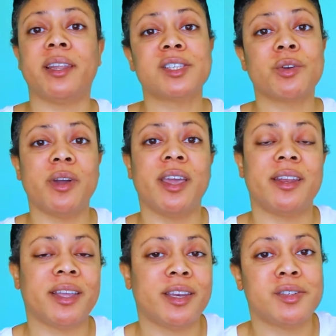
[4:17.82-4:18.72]
let's go ahead
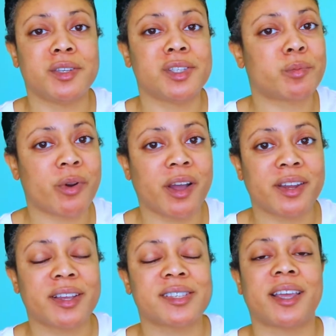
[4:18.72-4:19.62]
and get into these
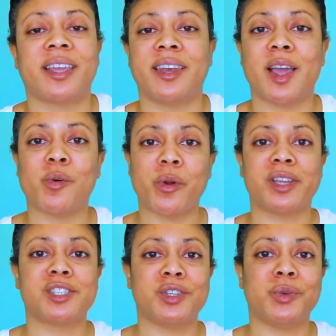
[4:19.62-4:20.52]
products. I cannot
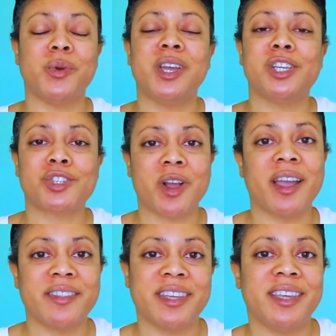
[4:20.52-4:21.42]
wait to
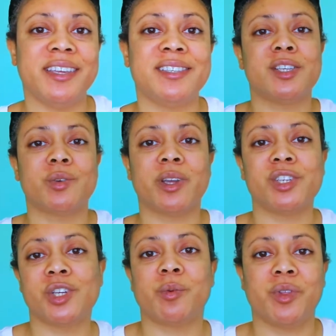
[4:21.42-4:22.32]
try these so I can
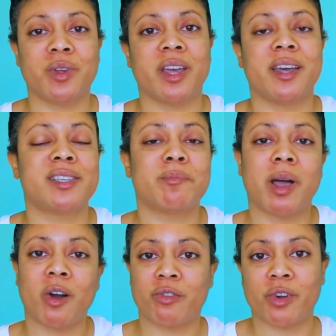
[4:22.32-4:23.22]
share with you guys
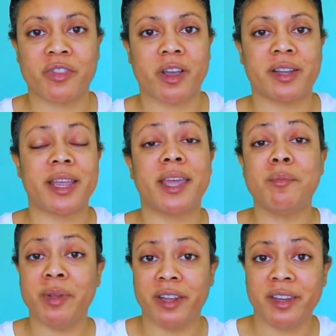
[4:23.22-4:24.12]
my overall thought and
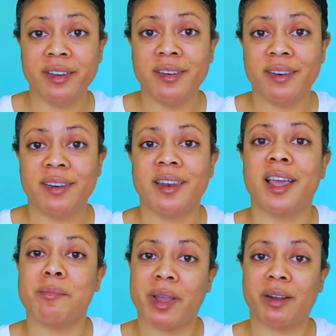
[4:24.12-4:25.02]
opinion
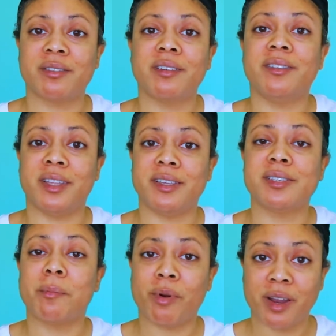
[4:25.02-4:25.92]
about
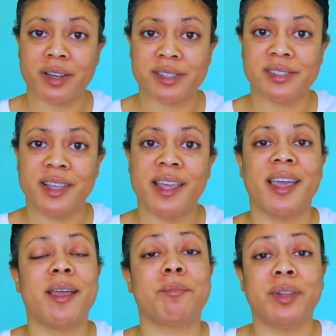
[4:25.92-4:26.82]
these products.
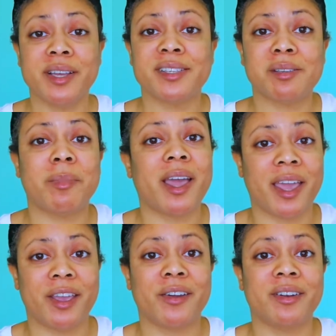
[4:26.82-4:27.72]
Plus, my
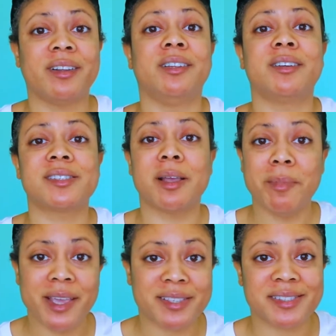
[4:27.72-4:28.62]
hair looks a
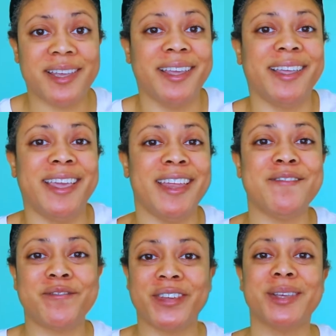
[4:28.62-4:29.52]
mess.
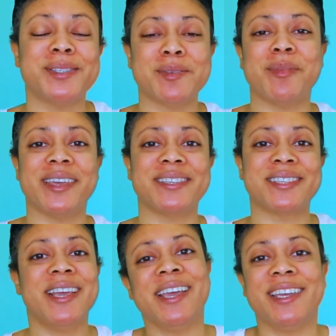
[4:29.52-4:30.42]
it feels a
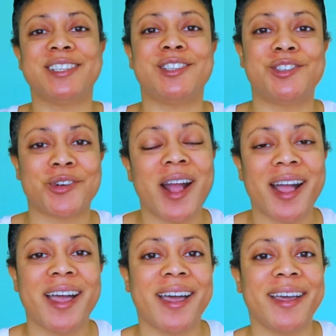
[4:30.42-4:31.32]
mess, it's
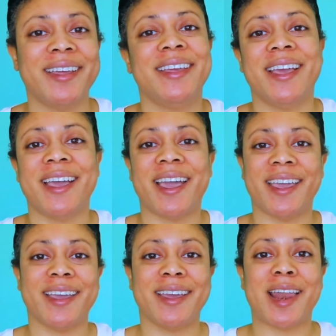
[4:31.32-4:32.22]
dry,
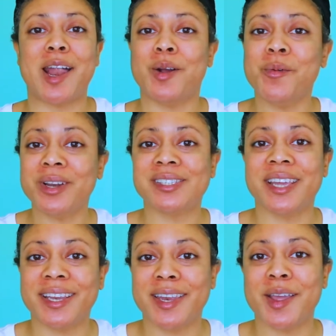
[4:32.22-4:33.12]
and I don't want to
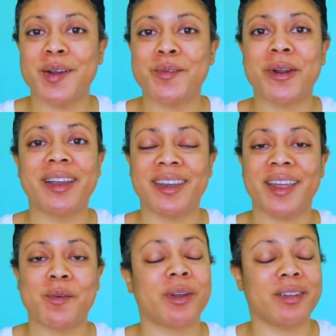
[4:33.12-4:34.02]
take it down right
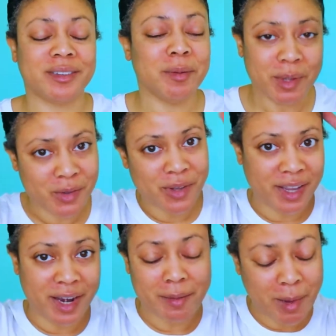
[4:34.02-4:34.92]
now. Well, let me go
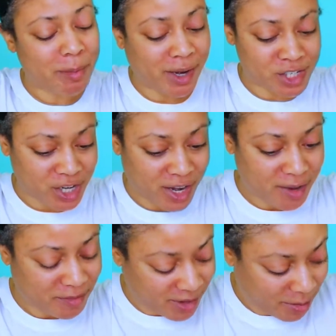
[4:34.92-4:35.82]
ahead. I'm, I'm not
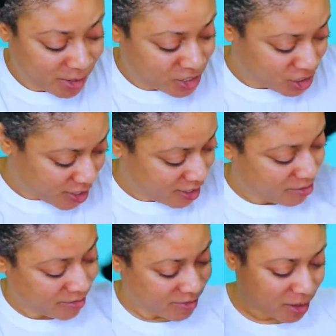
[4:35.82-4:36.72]
ashamed. I'm not
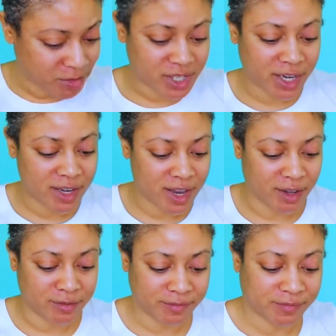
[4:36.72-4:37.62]
ashamed. I'm going to take it
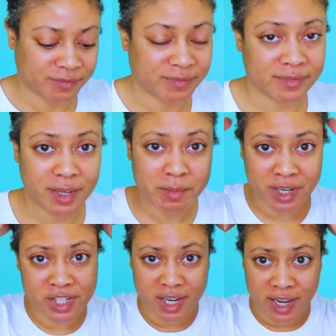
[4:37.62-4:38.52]
down. I'm not
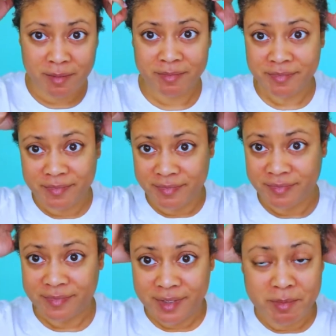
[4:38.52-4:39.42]
ashamed.
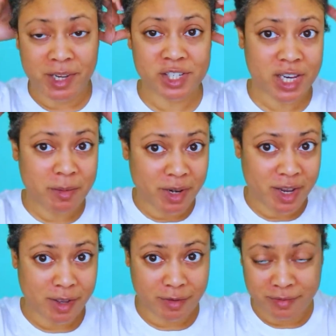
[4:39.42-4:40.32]
I'm not ashamed at
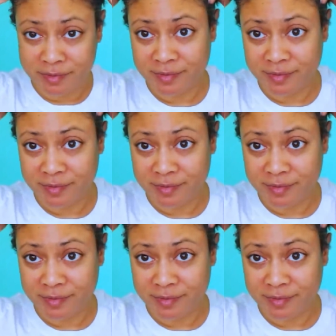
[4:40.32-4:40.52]
all.